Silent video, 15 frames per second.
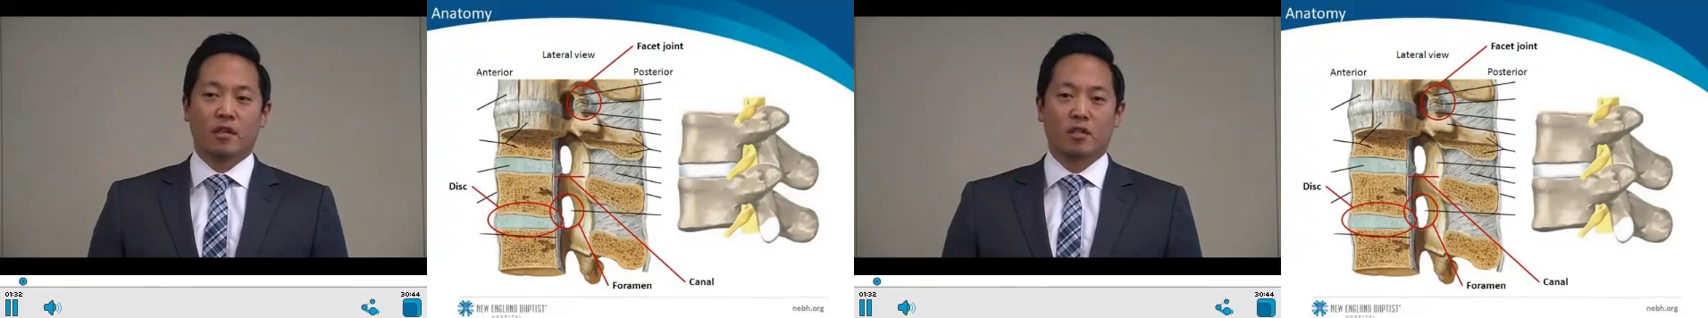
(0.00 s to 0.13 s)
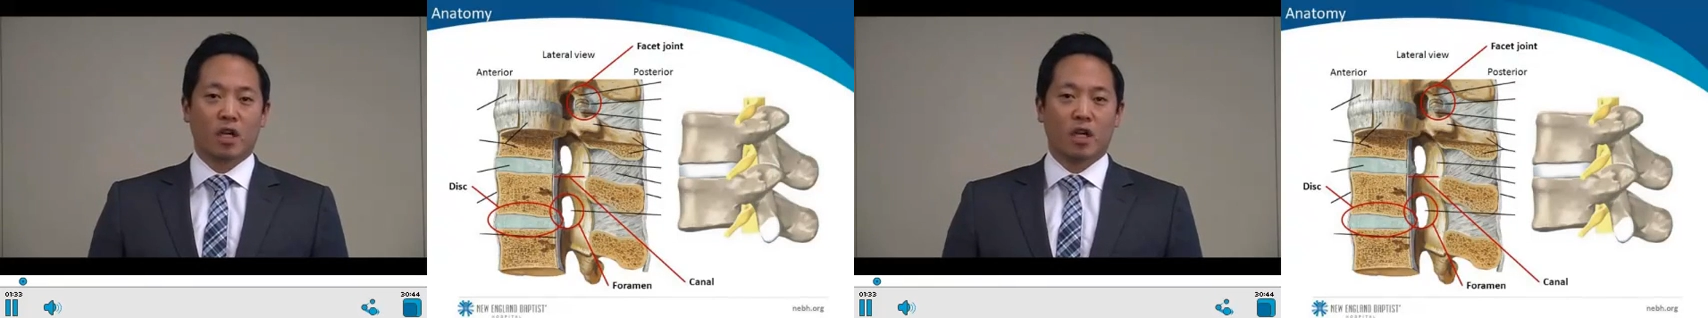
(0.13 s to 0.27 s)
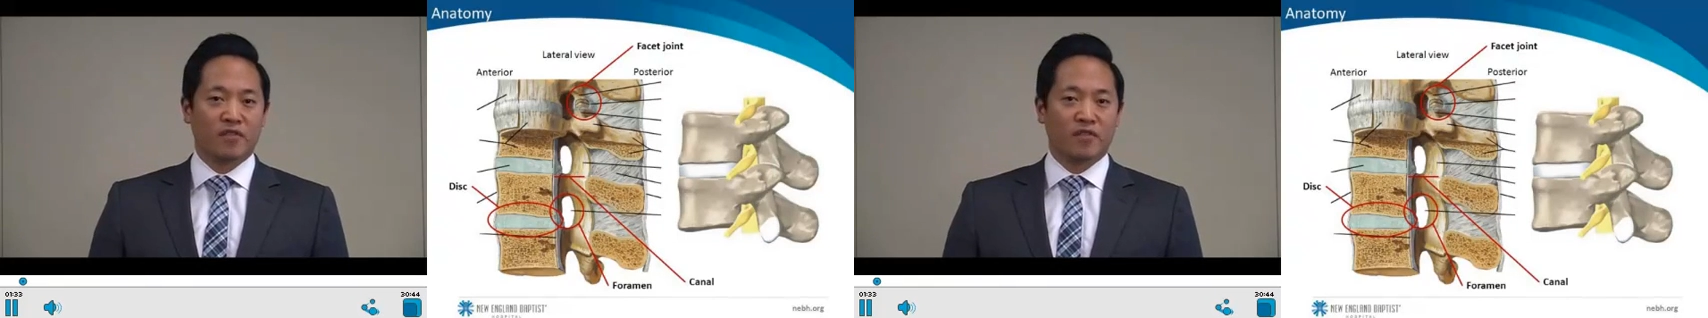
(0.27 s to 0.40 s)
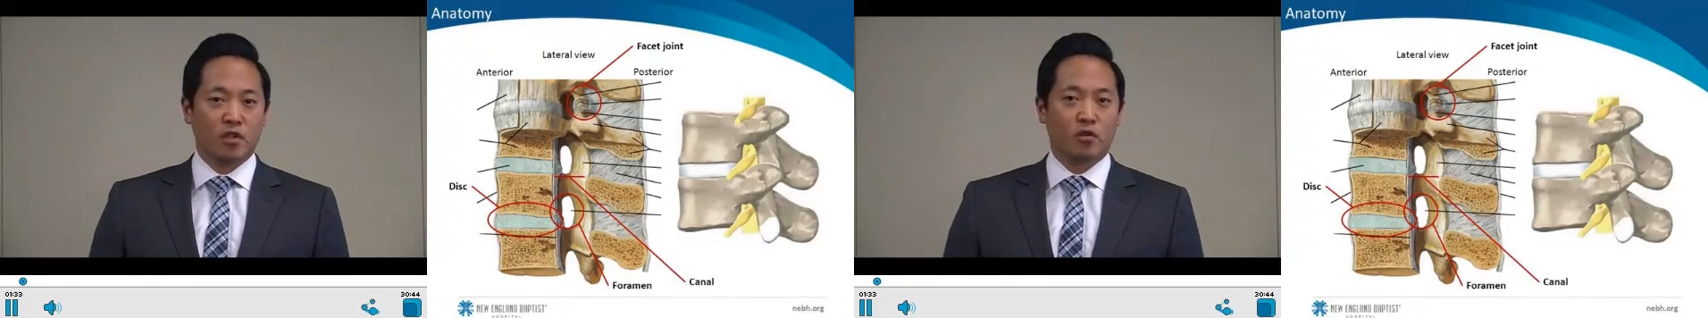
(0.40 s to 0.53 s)

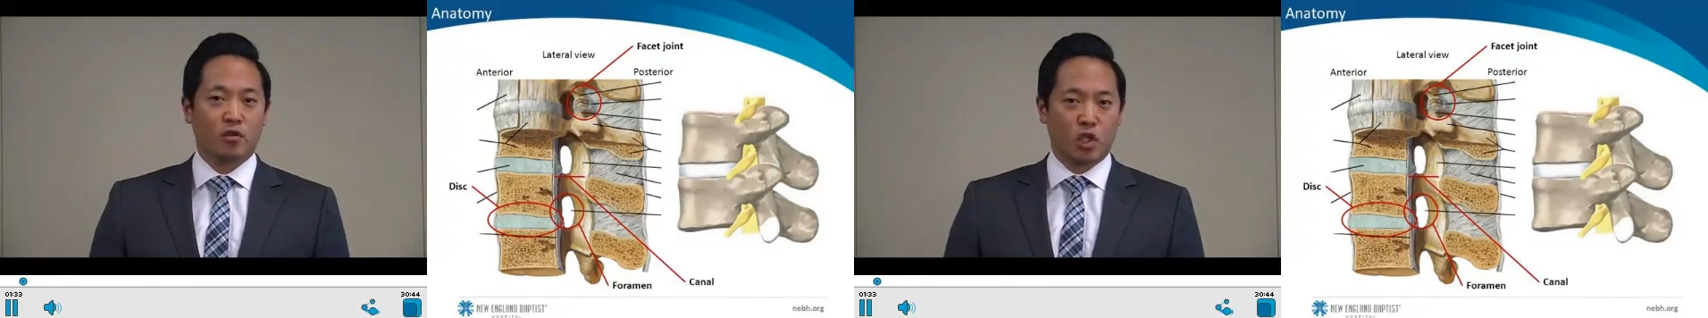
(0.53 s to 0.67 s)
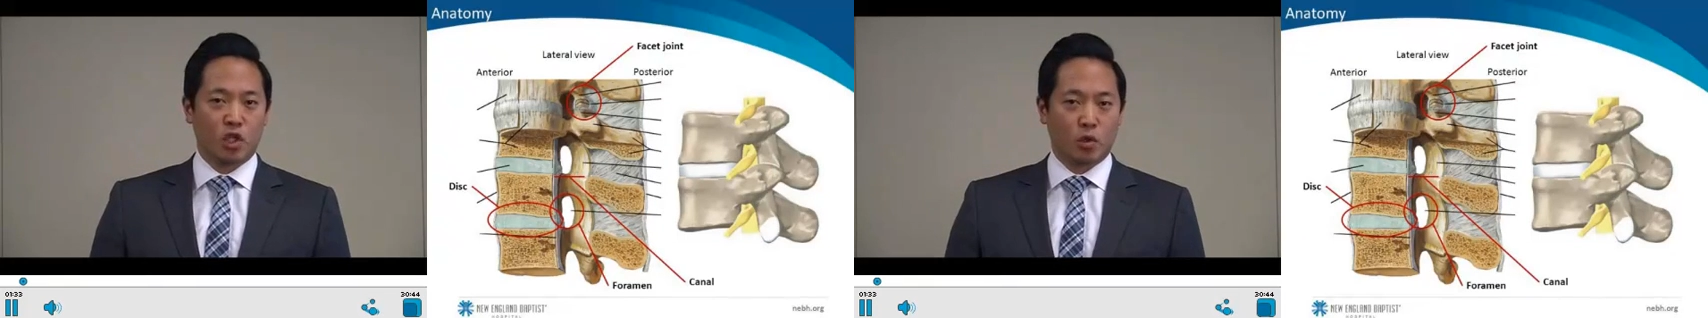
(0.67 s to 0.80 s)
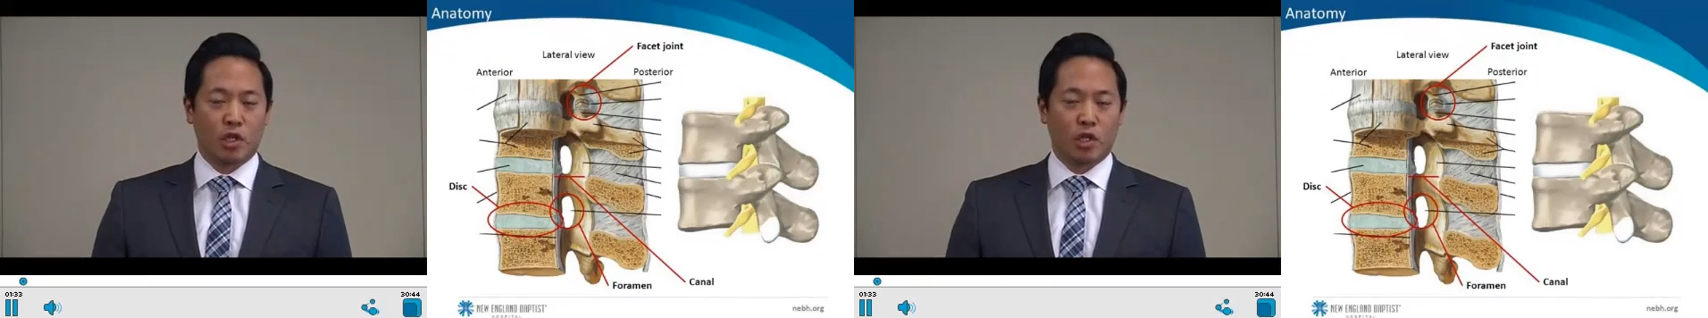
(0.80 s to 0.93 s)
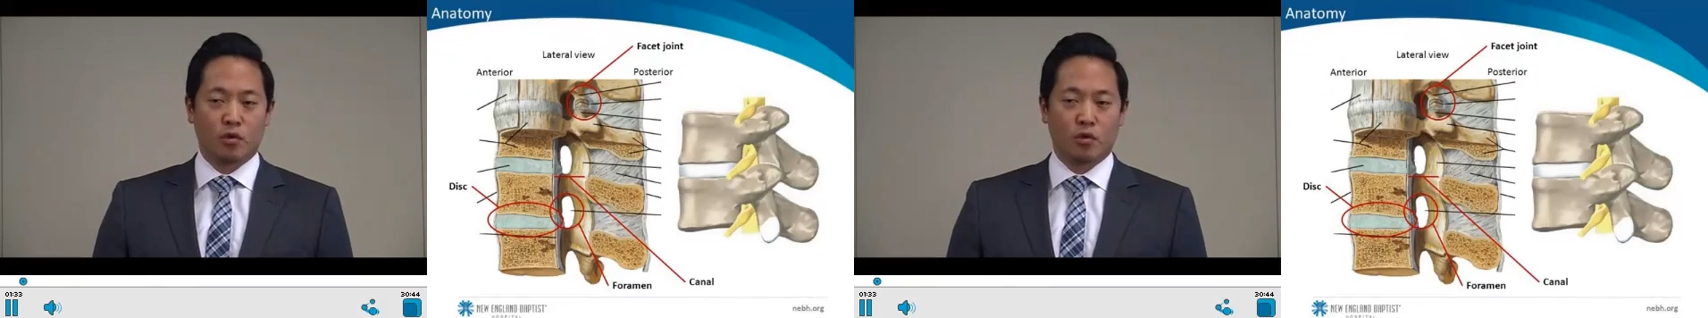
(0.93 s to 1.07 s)
soft tissue
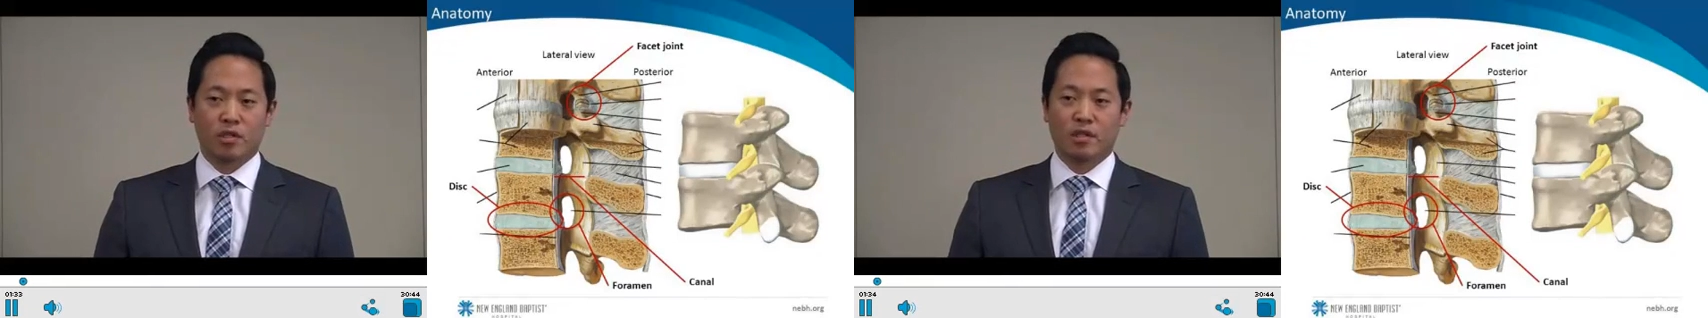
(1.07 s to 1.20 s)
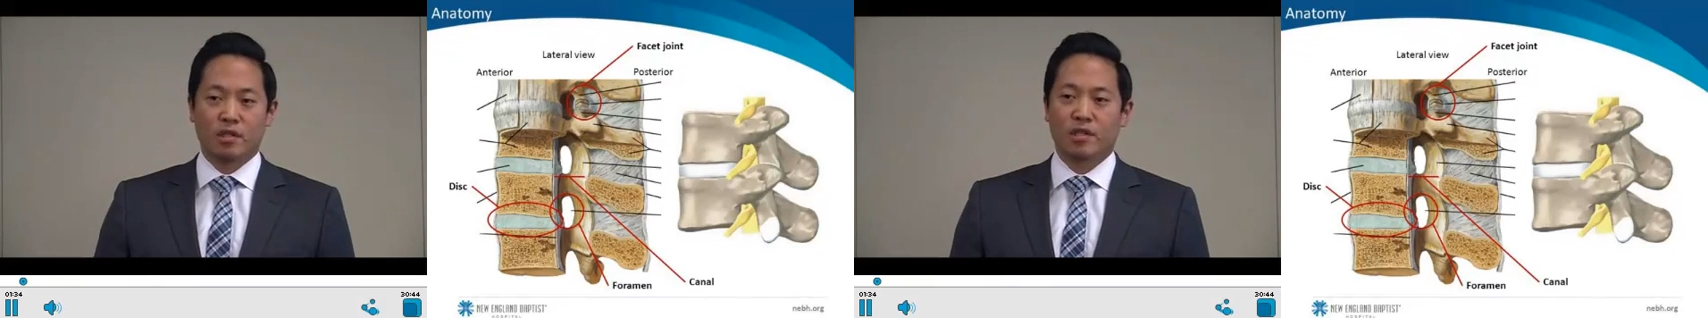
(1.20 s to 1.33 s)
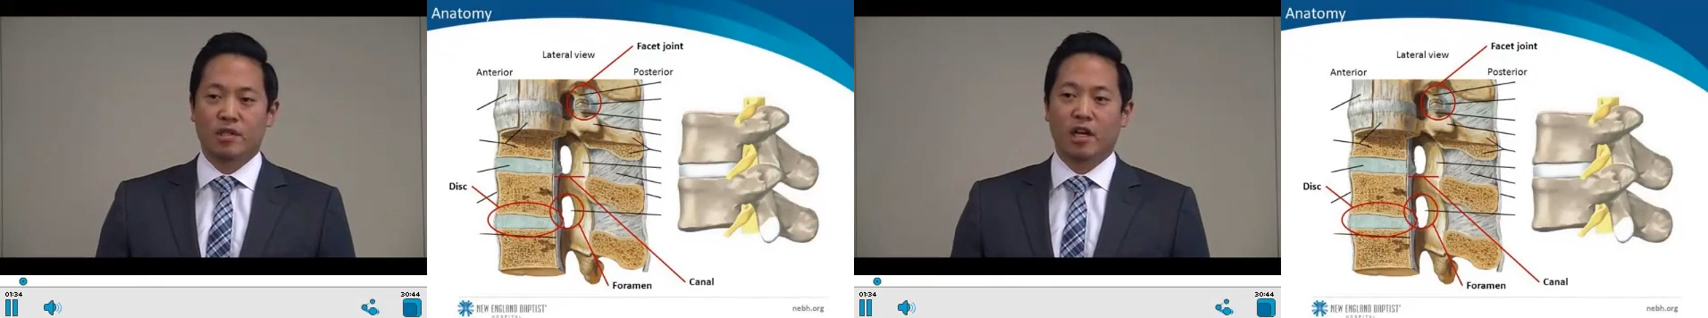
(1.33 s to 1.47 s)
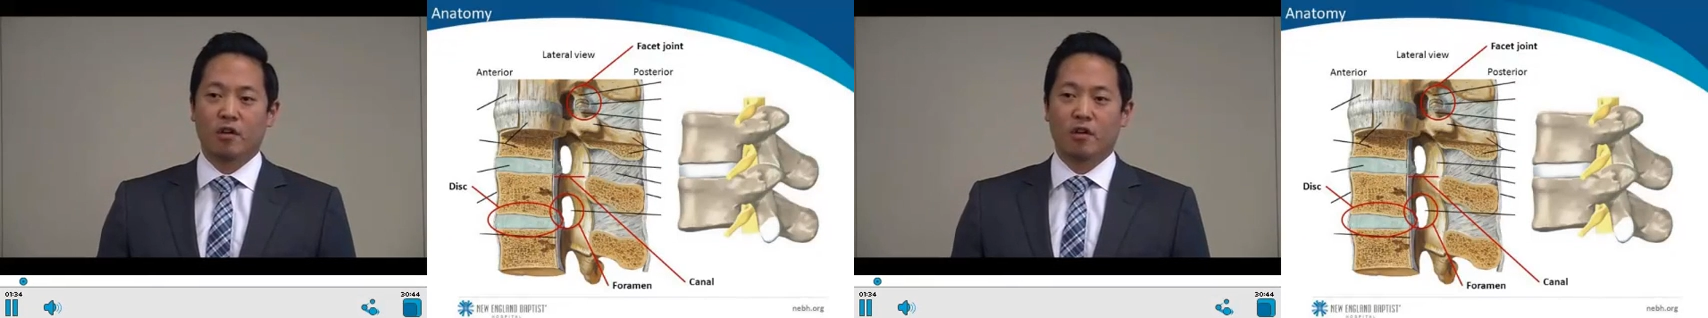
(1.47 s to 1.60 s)
structures in
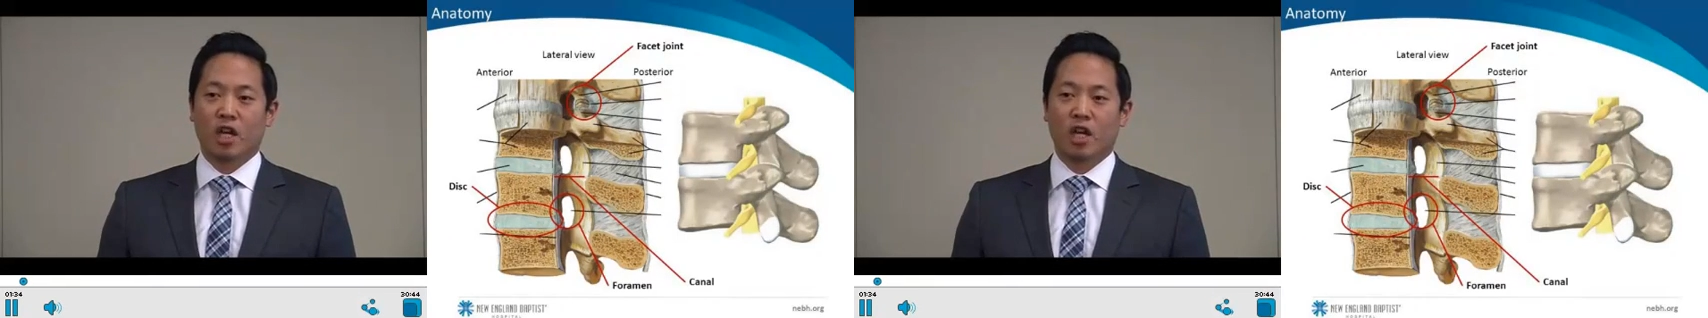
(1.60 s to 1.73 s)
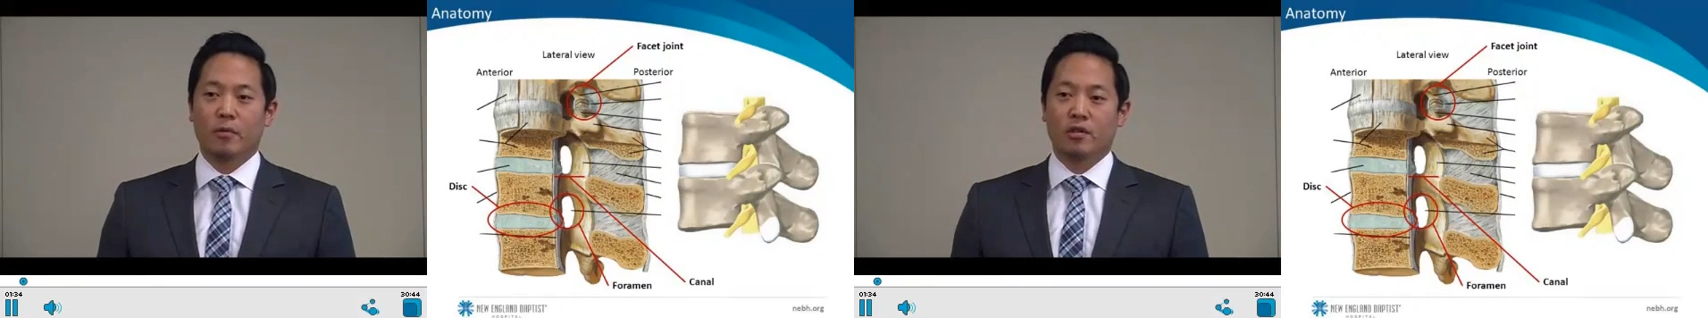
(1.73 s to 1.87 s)
this diagram.